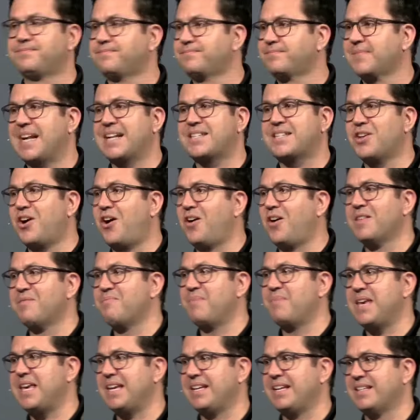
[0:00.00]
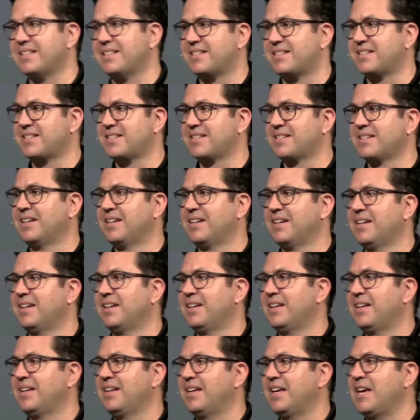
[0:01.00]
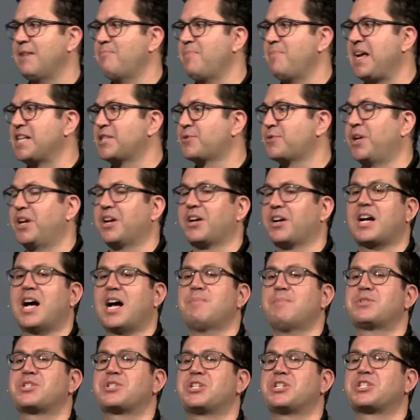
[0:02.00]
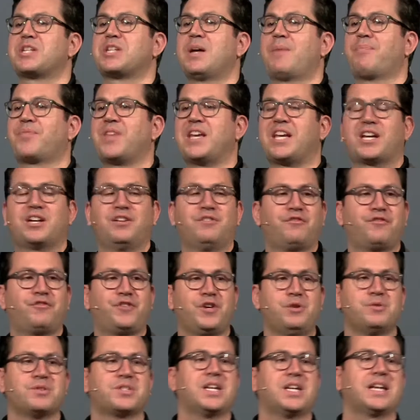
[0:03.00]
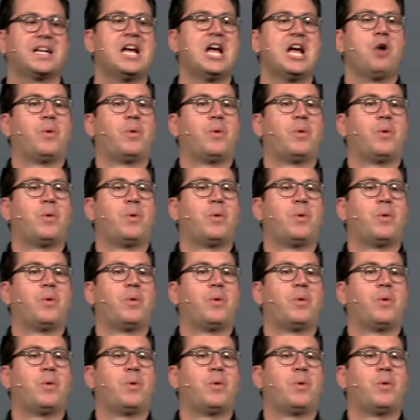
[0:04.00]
That's all it means. It means when it comes to something confusing,